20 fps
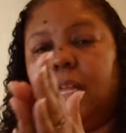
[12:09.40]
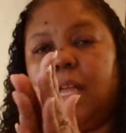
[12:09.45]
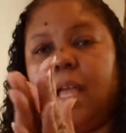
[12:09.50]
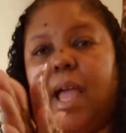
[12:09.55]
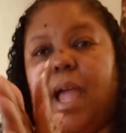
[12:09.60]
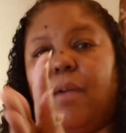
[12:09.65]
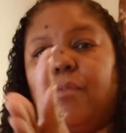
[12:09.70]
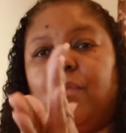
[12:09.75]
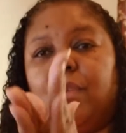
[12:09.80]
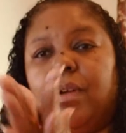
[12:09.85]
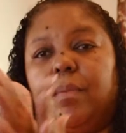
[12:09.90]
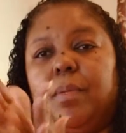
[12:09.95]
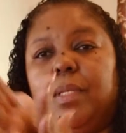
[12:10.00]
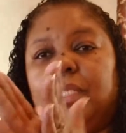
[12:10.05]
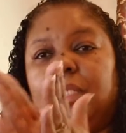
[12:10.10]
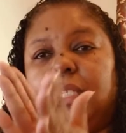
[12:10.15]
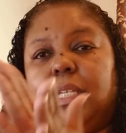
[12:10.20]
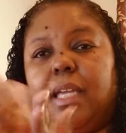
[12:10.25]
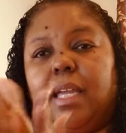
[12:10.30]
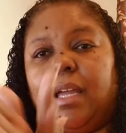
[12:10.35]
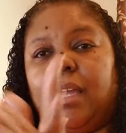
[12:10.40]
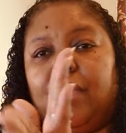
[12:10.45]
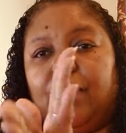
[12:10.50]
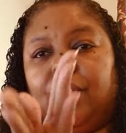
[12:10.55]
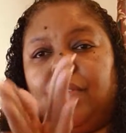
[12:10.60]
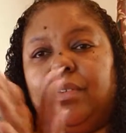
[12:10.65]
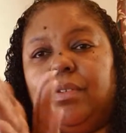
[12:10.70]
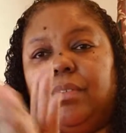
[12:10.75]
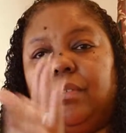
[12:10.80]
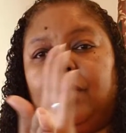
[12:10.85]
I rub it
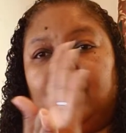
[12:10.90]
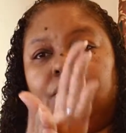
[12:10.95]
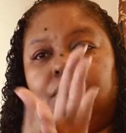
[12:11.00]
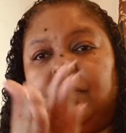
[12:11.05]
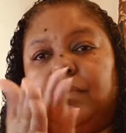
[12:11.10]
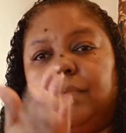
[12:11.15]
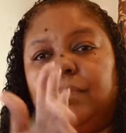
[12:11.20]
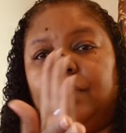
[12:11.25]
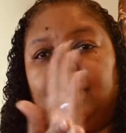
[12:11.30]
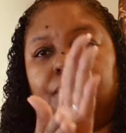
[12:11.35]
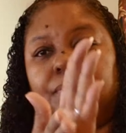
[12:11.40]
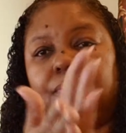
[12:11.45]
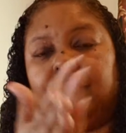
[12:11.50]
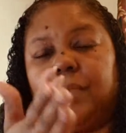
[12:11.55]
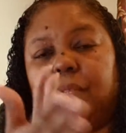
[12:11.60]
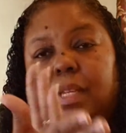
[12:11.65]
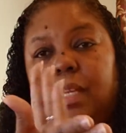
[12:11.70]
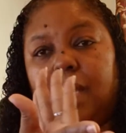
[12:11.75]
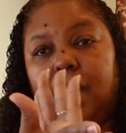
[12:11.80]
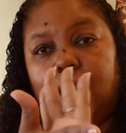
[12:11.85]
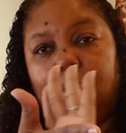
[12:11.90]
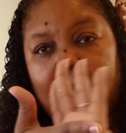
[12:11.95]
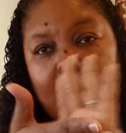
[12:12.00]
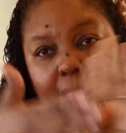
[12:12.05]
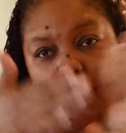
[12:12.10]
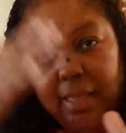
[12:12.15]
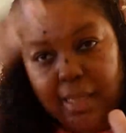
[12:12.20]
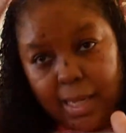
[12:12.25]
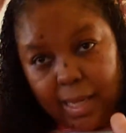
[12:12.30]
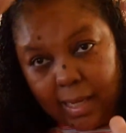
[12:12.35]
together,
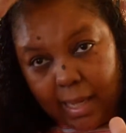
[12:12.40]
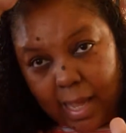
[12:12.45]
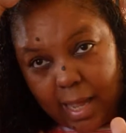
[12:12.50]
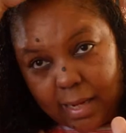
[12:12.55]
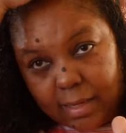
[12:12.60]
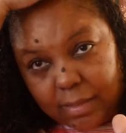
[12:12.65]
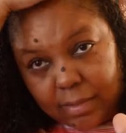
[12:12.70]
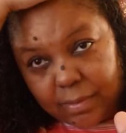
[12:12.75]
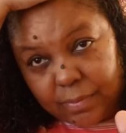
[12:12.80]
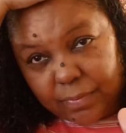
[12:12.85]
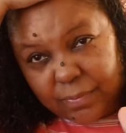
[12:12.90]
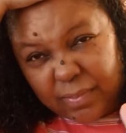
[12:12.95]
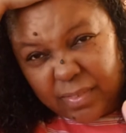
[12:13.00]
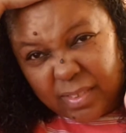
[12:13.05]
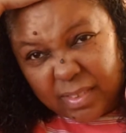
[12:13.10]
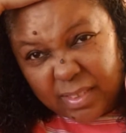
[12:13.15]
and then I kind of